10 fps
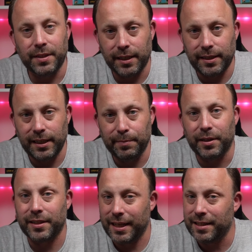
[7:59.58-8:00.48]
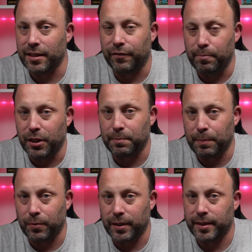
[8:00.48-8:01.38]
16 gigabytes is enough for most
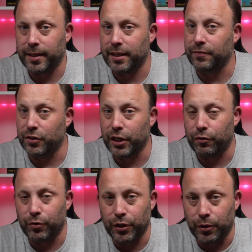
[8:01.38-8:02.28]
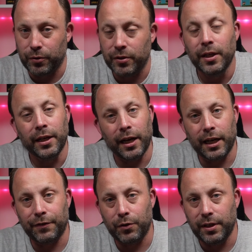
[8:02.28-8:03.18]
people these days for general use. And
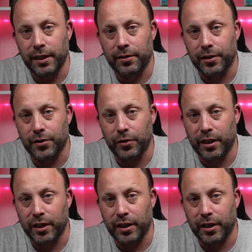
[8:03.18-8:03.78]
if you need 32